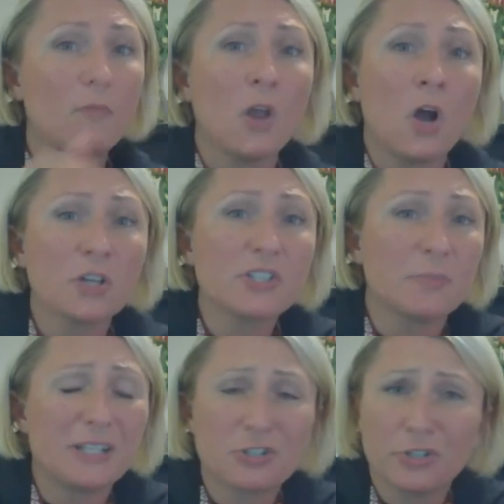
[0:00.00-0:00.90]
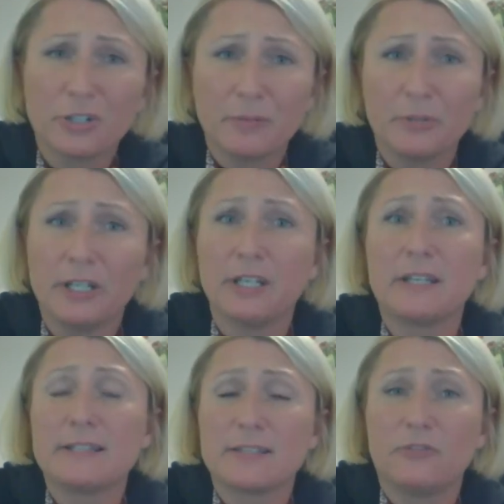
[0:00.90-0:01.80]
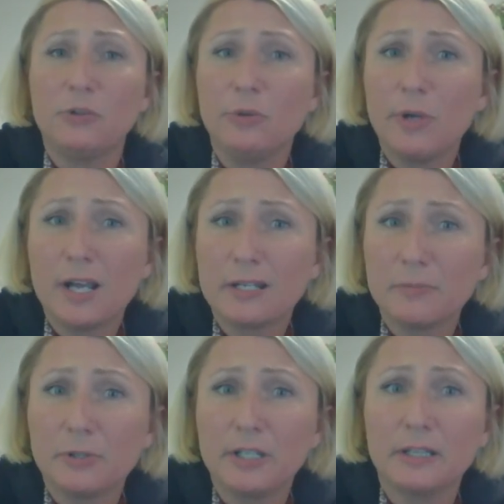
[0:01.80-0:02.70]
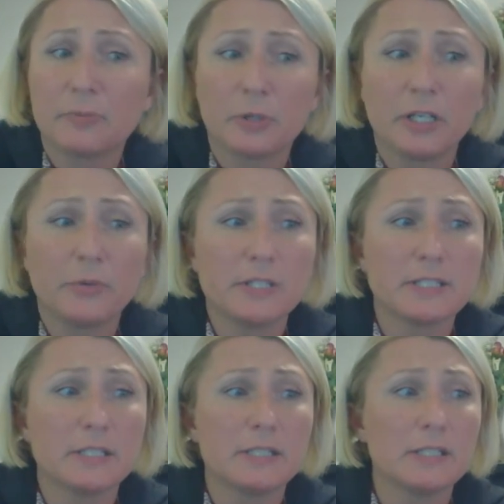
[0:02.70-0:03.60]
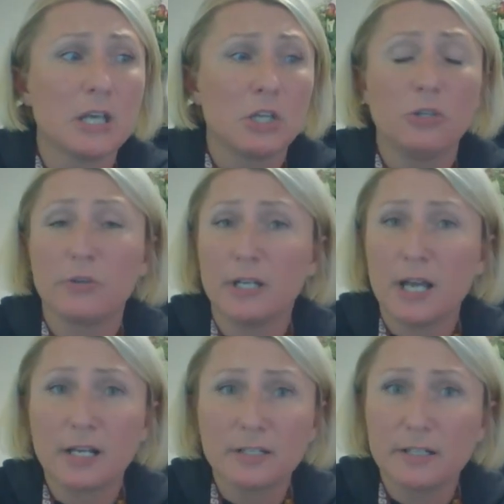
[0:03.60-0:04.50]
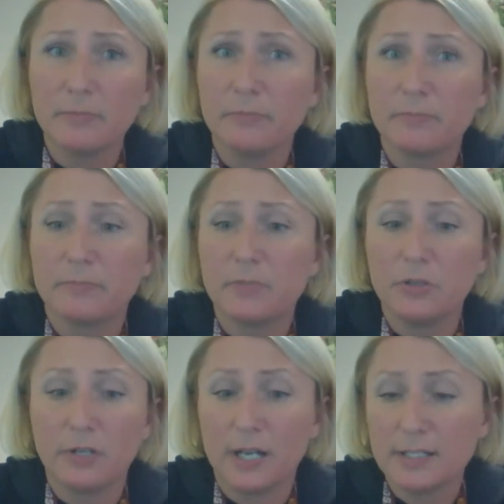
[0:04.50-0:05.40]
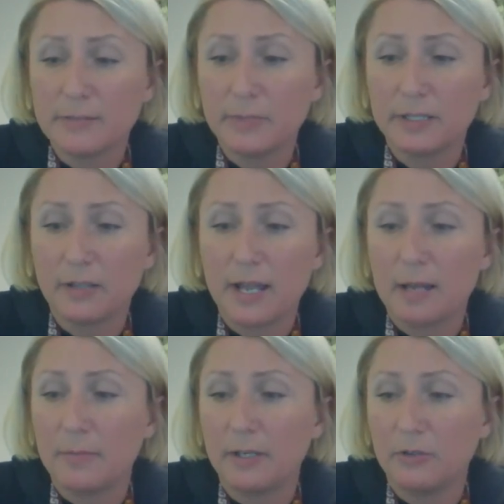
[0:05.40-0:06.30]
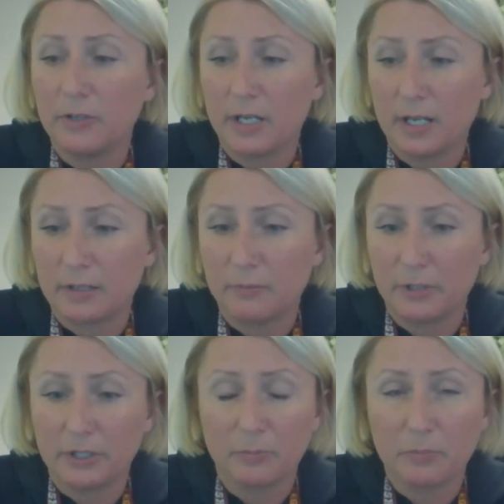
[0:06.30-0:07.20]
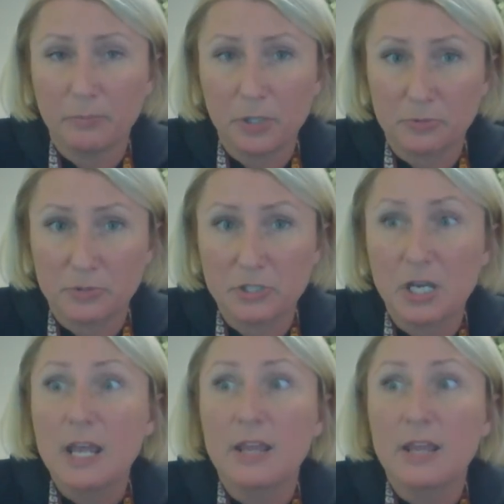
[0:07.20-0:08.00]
Also, make sure you're completing these. If you do not complete the pre-quizzes, you cannot submit the lab, and you cannot complete the post.